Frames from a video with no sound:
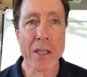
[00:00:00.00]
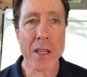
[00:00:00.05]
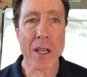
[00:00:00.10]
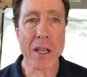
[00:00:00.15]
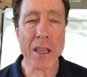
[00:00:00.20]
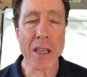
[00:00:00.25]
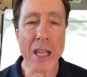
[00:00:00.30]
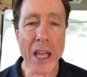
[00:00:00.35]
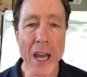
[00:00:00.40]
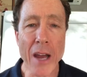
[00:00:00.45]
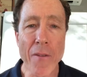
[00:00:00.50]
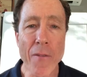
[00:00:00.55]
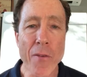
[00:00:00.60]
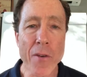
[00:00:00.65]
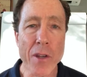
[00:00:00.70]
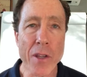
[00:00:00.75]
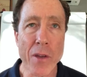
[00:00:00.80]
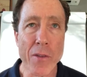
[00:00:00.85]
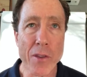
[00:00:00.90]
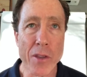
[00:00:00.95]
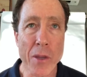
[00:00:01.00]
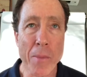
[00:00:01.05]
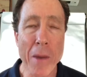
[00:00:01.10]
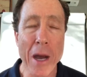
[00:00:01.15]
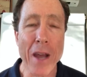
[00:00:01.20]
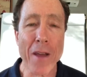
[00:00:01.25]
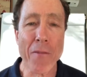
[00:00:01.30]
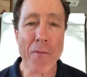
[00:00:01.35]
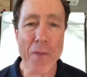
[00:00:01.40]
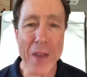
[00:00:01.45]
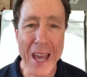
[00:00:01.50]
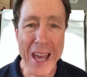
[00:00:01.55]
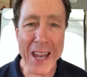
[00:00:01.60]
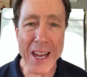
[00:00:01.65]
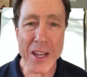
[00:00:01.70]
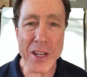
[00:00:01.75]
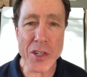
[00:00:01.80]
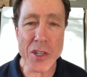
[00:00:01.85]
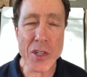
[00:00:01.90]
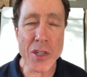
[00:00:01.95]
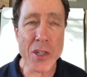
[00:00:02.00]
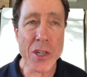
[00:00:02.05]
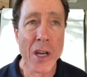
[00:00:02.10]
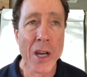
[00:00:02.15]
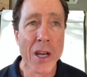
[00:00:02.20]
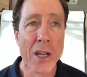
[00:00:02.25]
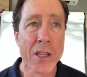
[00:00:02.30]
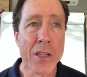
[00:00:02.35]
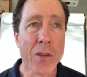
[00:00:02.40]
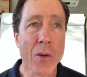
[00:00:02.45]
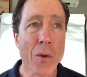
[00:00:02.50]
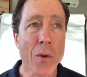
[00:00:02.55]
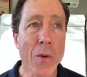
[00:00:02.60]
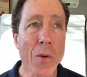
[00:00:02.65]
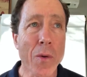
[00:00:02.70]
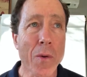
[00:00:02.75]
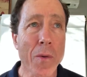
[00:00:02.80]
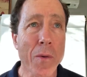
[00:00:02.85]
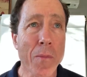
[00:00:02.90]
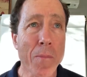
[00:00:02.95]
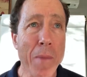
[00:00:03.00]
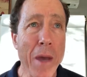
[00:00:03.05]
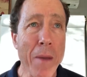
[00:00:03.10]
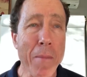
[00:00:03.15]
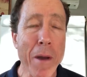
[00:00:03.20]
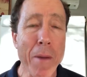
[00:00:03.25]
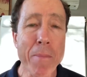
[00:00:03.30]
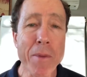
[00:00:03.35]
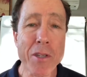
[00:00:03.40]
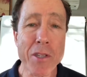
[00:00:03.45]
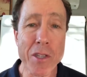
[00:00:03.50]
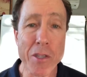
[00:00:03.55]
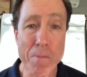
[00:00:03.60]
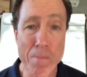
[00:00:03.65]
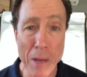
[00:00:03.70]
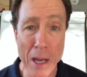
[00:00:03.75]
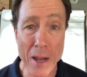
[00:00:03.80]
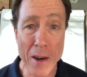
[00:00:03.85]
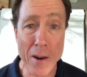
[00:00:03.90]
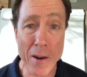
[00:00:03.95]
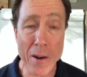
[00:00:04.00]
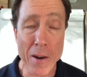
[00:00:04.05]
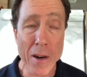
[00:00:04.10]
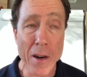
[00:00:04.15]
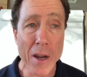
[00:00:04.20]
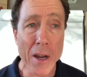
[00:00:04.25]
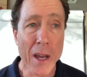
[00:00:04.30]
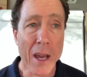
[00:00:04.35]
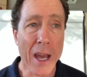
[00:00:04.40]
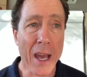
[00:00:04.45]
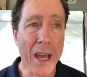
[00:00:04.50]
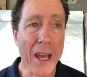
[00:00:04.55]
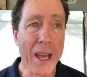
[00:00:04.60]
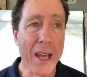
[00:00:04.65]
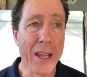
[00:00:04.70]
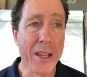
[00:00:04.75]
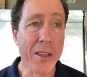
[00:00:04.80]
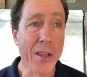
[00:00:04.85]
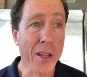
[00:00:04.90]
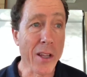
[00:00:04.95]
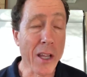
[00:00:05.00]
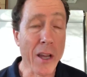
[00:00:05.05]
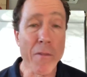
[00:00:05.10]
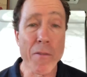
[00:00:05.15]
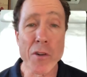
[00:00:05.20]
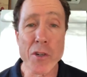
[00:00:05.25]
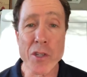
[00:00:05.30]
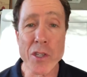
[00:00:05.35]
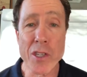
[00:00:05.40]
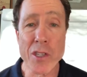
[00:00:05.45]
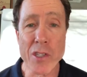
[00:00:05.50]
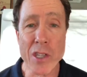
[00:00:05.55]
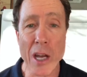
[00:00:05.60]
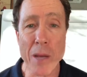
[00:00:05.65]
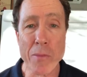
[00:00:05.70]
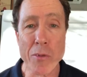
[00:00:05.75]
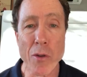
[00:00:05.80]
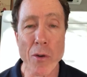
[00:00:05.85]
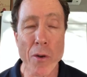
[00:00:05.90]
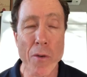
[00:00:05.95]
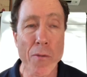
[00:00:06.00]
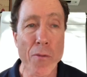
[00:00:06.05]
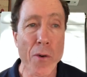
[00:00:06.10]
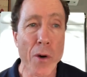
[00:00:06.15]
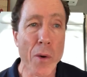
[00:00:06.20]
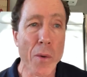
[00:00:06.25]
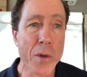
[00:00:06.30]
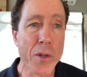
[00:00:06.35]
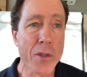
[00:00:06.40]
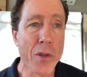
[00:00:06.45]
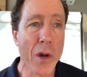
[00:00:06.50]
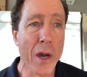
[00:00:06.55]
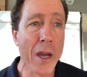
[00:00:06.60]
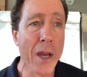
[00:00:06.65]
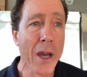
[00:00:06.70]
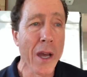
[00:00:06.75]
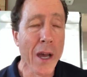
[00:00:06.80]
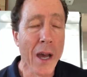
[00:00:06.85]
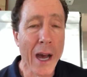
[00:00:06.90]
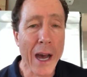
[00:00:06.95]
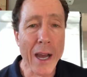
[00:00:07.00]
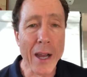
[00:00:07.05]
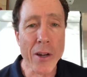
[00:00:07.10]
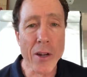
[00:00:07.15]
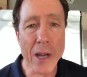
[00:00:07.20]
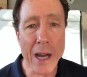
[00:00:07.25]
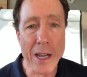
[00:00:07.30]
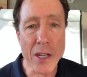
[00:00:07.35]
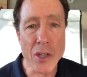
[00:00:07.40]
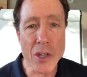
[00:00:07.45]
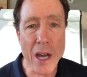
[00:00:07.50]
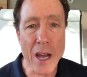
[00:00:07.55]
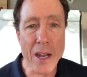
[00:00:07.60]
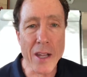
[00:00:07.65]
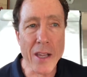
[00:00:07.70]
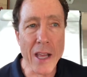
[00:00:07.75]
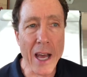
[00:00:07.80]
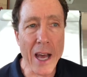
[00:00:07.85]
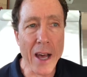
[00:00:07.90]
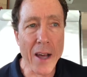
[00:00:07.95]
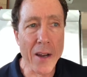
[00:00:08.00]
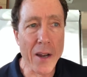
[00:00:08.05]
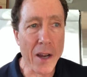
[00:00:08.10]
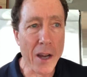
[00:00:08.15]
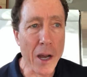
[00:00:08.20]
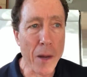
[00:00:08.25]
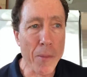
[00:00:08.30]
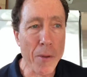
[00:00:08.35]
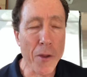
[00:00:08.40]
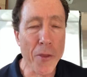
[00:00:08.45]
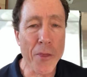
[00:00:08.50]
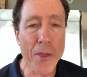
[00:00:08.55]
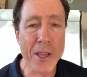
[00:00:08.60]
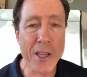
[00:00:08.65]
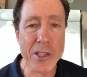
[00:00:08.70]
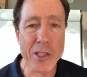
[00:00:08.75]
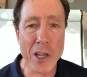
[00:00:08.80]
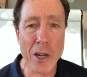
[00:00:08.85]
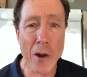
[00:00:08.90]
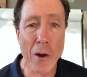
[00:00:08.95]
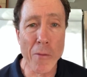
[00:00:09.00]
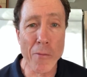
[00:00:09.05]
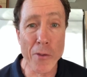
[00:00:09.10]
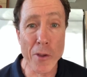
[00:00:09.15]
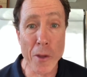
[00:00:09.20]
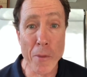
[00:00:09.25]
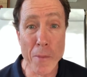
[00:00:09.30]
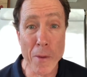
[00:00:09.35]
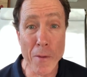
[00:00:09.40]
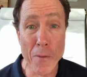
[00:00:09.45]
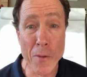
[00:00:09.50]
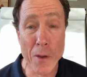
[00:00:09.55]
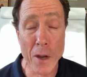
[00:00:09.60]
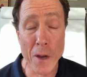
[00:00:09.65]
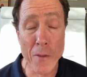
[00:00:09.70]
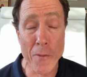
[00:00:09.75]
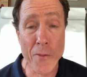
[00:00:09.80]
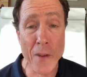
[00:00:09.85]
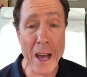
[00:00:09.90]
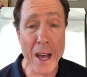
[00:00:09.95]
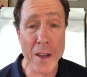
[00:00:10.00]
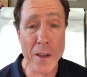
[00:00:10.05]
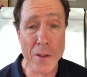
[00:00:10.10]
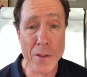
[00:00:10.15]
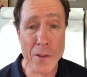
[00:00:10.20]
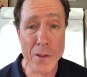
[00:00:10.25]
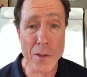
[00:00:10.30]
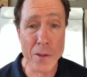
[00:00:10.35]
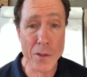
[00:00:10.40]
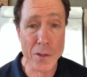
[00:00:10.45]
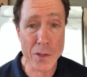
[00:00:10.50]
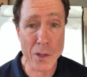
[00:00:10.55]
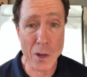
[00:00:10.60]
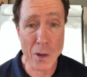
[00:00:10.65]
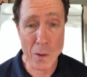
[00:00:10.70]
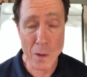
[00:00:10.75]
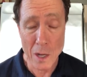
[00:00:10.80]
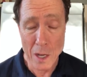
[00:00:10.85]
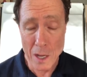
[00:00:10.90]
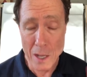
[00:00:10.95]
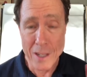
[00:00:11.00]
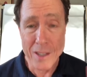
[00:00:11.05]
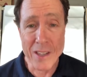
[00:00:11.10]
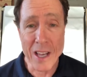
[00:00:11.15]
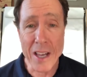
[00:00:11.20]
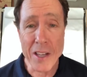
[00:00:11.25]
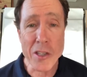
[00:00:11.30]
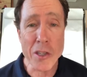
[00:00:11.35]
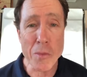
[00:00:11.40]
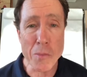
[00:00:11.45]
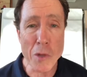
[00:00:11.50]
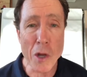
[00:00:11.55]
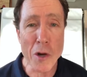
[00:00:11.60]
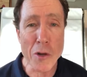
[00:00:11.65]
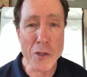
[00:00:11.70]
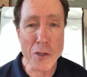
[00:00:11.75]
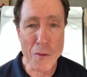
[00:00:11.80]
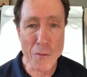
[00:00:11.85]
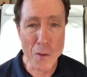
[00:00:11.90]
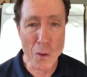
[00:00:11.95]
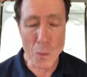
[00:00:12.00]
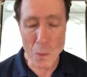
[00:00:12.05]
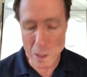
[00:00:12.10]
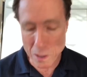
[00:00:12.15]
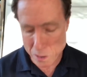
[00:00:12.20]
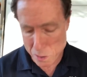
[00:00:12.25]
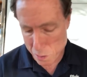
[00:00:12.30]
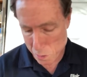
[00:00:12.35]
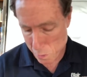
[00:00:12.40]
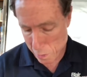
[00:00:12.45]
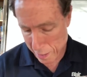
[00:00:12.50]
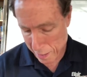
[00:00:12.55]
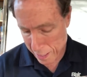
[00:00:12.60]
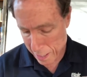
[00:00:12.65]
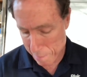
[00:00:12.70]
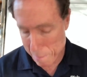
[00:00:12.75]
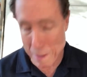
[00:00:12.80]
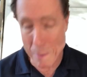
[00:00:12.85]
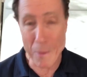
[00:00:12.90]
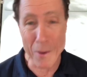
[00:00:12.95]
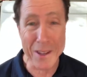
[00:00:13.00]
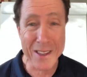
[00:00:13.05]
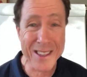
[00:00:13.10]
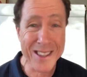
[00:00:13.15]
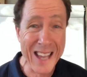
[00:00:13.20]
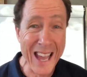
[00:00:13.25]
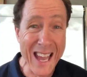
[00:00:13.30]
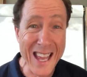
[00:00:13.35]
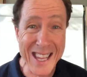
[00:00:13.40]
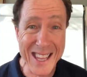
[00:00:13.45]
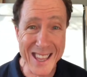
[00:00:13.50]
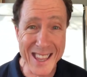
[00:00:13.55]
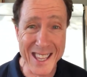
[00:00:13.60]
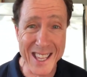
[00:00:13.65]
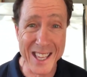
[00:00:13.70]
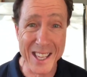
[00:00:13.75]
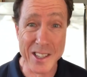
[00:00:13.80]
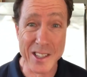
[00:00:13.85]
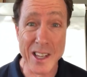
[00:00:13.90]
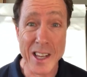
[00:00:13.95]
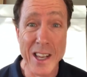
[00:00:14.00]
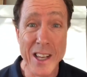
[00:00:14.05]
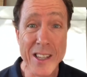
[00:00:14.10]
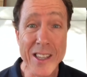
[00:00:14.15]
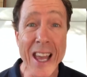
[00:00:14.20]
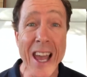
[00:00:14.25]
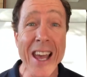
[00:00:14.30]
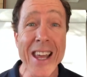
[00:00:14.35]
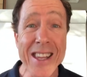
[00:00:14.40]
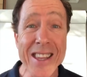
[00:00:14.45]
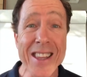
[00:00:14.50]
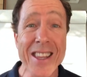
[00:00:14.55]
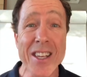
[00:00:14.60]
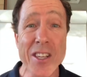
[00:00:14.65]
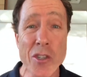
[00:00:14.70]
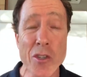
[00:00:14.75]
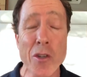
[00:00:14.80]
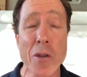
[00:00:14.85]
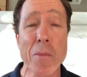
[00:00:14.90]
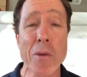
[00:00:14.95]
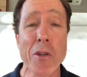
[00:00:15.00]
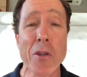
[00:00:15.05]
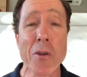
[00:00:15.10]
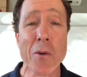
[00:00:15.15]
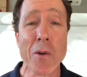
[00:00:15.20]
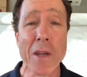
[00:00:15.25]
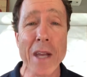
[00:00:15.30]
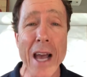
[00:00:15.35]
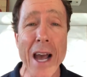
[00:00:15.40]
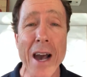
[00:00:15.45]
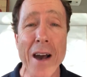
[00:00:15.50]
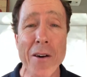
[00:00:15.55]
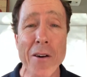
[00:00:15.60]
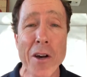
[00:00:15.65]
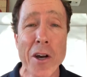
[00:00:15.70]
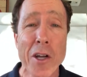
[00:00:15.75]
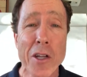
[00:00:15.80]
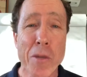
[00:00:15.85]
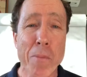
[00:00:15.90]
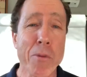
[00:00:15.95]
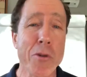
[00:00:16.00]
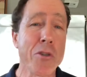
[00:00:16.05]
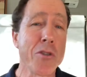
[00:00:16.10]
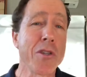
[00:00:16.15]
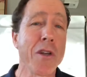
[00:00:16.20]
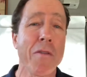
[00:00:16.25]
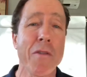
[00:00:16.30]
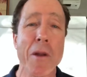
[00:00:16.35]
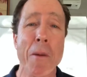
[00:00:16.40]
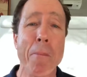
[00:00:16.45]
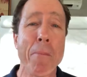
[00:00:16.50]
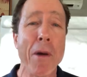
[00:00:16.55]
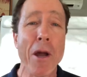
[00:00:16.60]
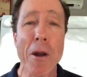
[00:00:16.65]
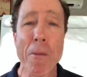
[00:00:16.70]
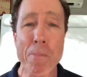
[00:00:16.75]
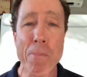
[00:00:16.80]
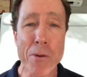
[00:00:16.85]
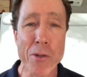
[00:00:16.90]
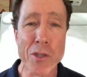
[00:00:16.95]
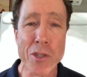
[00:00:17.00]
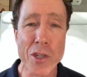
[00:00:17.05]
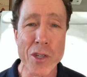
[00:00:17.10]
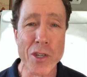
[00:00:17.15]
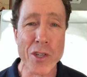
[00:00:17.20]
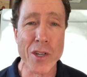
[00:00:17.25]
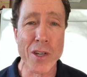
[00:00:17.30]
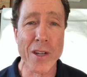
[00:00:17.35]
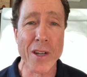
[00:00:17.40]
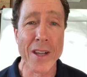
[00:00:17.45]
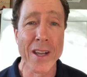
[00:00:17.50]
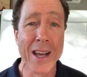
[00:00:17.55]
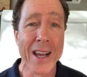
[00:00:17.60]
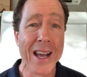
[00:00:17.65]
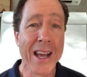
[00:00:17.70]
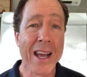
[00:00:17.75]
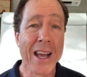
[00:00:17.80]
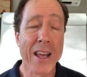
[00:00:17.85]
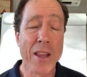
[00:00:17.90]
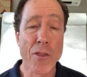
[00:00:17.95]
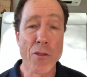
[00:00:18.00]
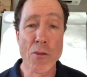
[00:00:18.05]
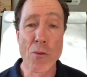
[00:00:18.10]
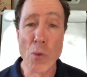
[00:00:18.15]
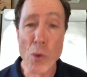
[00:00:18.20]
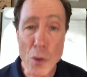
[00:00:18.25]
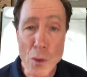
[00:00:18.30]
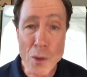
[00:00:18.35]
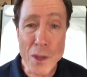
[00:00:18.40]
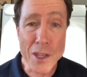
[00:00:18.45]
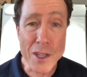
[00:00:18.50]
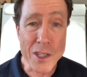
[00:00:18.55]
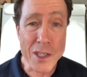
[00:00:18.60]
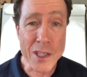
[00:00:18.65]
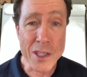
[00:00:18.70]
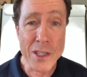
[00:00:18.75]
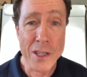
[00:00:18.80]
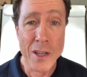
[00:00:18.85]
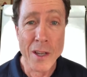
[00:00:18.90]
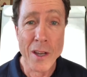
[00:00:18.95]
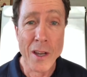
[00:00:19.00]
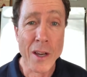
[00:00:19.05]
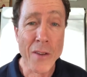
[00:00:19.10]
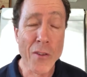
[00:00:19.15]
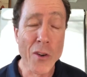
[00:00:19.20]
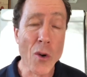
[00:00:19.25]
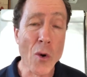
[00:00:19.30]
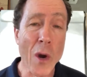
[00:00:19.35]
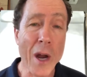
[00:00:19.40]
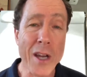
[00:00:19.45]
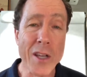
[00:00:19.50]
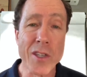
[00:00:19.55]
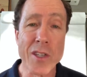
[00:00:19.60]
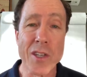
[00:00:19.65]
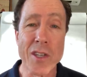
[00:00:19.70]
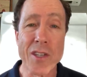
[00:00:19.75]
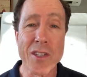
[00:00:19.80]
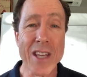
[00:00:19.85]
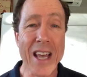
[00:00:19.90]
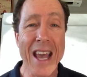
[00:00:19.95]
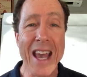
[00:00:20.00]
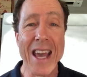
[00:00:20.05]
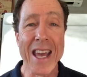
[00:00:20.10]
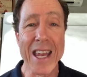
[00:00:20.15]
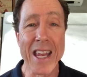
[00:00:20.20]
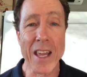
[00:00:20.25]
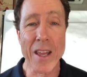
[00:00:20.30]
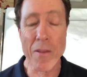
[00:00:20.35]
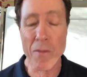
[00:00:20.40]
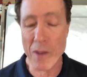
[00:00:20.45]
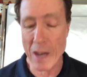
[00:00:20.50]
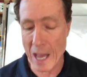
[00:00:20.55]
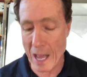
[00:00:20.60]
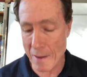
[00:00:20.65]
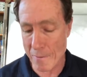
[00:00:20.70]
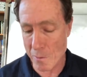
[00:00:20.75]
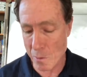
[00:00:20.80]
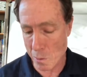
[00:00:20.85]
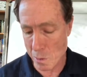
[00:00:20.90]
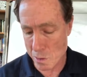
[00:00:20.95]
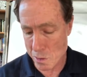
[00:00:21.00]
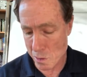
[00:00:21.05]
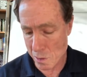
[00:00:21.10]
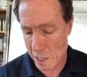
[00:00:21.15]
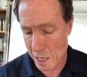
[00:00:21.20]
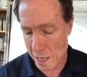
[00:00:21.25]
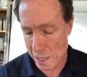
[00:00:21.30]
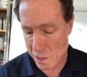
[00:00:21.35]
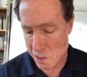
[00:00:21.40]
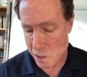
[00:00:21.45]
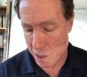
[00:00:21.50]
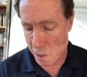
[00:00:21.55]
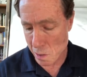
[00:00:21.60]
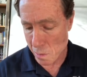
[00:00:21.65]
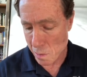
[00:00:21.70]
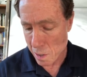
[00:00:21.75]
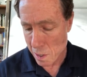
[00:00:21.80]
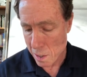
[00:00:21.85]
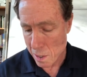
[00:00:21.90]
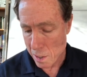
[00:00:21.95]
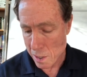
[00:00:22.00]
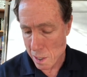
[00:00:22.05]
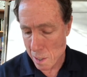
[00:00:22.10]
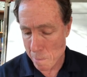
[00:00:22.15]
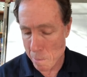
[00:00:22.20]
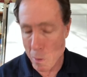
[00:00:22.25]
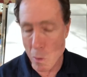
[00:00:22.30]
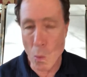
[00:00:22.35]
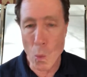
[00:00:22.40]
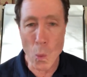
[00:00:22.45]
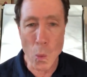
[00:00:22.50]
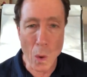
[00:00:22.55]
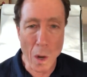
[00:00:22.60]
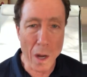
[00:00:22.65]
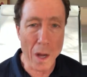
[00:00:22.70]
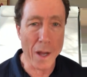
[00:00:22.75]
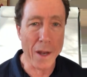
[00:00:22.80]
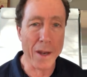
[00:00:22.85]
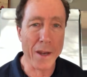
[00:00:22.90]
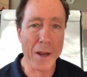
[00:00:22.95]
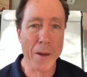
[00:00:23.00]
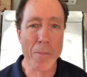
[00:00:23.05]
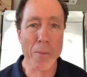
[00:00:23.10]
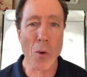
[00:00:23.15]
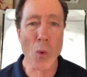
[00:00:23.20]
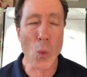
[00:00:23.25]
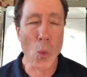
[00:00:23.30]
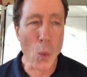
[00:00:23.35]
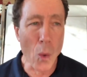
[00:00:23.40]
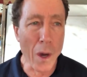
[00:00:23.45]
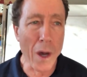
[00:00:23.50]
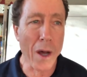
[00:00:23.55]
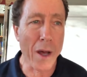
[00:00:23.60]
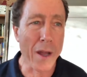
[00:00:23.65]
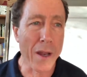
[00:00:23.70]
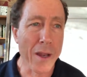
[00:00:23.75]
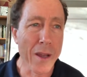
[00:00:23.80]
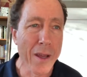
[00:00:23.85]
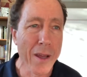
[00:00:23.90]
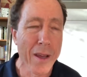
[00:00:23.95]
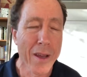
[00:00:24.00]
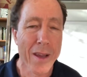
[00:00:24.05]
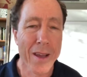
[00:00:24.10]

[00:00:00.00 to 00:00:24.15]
to my advantage to make my business better and to leverage these times going forward? So I jotted down a couple of things that hopefully will be of value to you. So take some notes if you want to. I come up with 10 things you can be doing now to put yourself in a better position through this crisis and even afterwards, okay? So number one